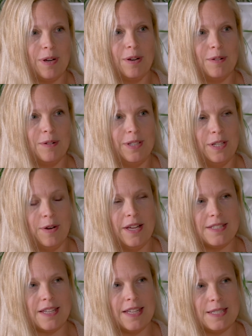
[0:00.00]
where,
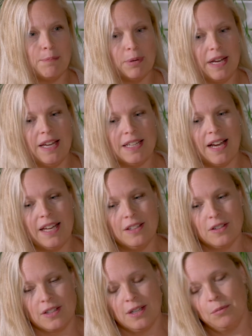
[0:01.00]
as a brand, I
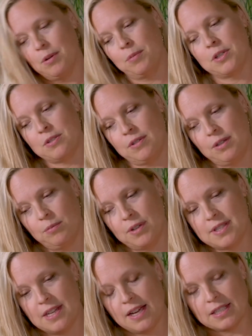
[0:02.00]
look at what we're doing
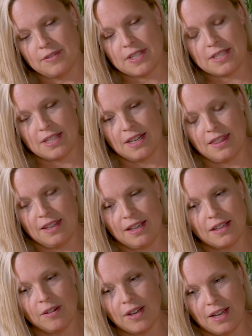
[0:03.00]
with Snacktivist and I
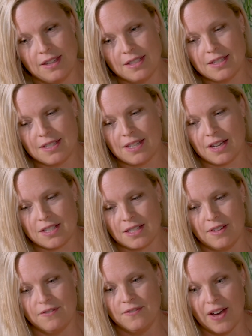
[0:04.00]
think, okay, this is
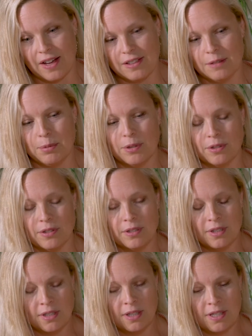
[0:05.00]
actually a valuable
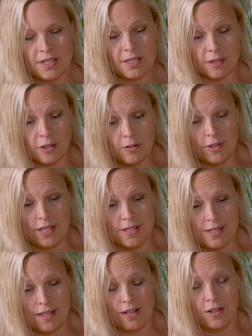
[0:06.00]

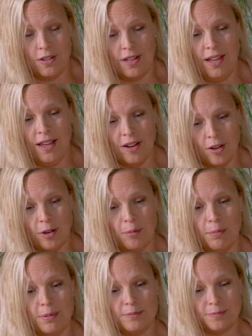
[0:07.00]
service that could
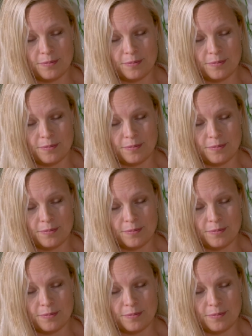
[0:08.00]
help